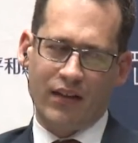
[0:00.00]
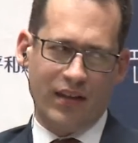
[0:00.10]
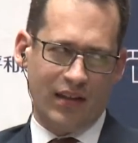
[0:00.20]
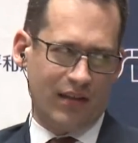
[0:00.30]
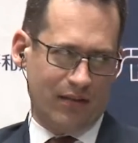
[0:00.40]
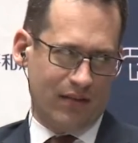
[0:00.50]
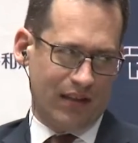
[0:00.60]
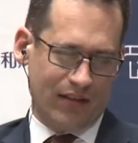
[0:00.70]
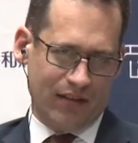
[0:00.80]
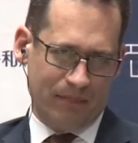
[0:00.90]
I think that's a
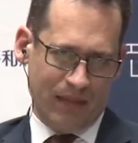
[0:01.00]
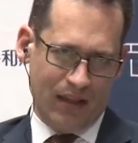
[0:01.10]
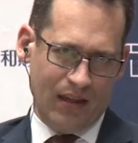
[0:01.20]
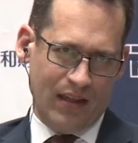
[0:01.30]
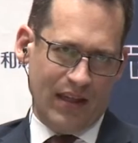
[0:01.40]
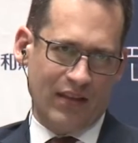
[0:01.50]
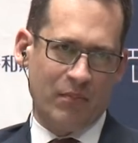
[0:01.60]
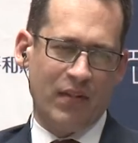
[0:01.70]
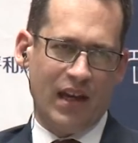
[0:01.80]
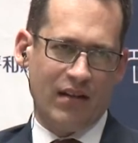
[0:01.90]
that's a that's
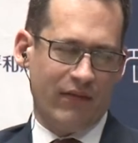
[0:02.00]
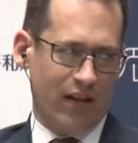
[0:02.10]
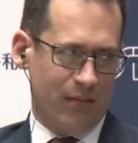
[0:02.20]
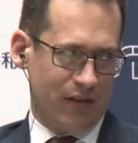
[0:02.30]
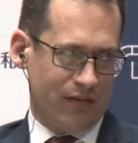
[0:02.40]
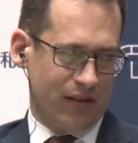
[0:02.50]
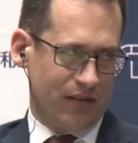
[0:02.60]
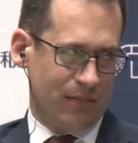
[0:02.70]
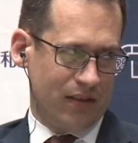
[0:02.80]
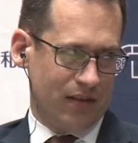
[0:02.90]
a bad environment for
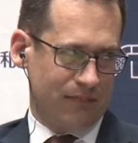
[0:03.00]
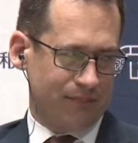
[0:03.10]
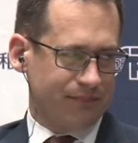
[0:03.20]
us to be in.